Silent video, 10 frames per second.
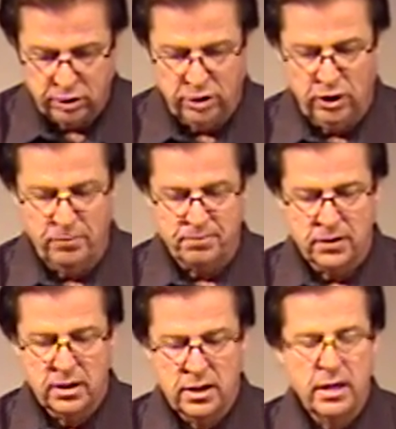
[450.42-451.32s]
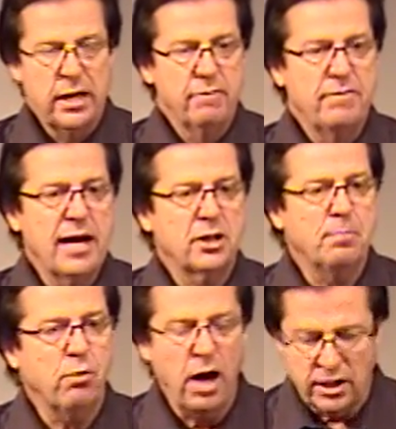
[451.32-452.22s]
to do? In fact, the
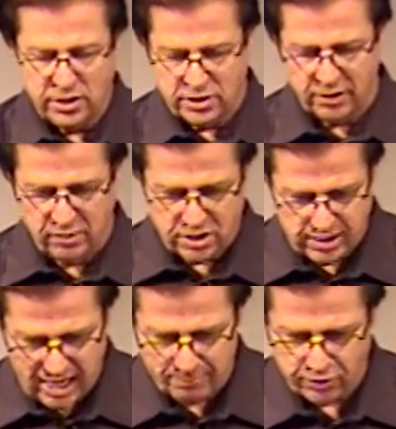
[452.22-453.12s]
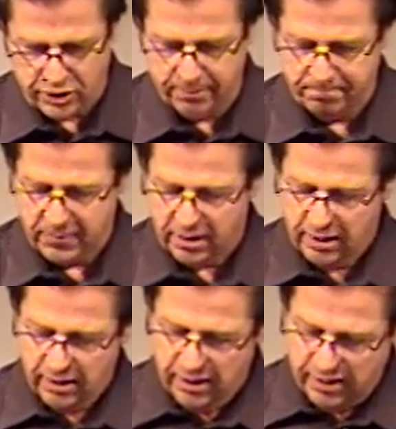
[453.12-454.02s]
process of discipleship
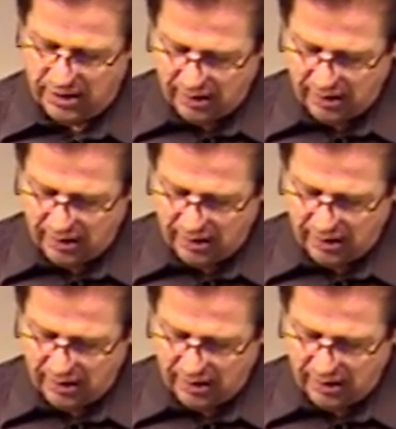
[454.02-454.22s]
that